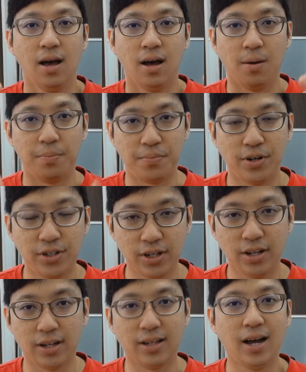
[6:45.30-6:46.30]
appreciate
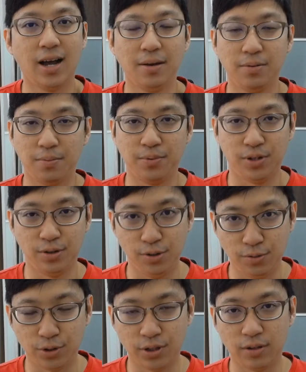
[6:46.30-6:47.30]
your time appreciate you
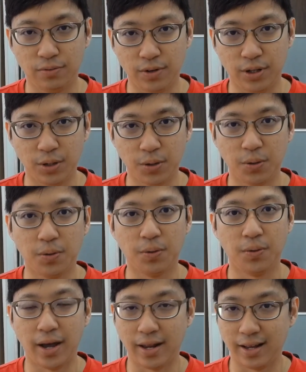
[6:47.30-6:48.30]
watching the video
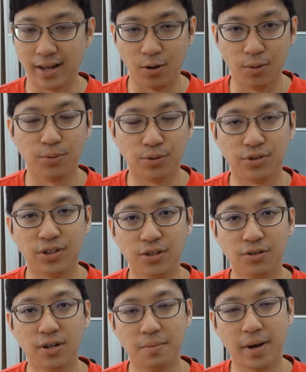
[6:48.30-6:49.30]
and i hope to see
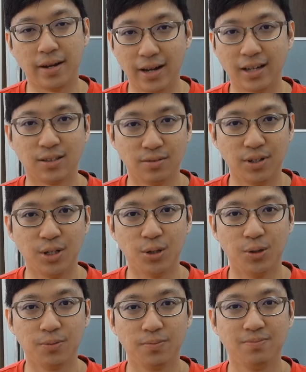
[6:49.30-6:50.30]
you in my next video
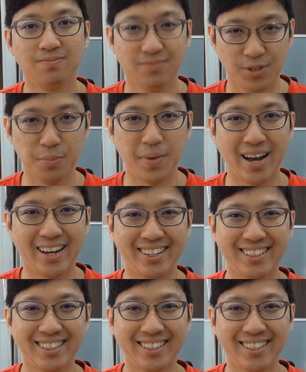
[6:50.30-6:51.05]
goodbye